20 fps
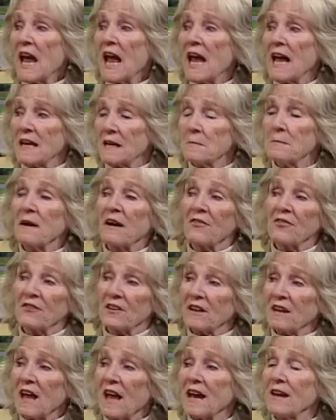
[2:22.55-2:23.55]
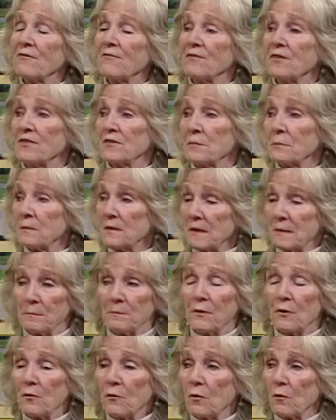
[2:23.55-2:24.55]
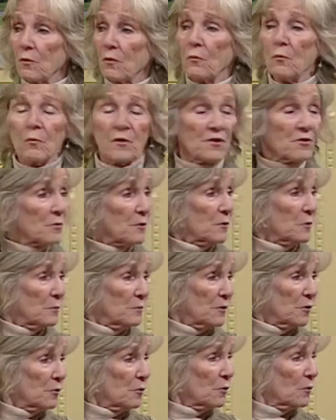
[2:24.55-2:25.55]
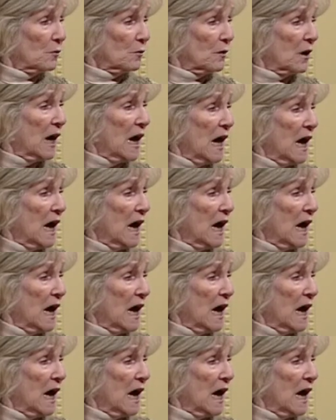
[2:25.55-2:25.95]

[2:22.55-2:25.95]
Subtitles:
and about the life of the people with whom you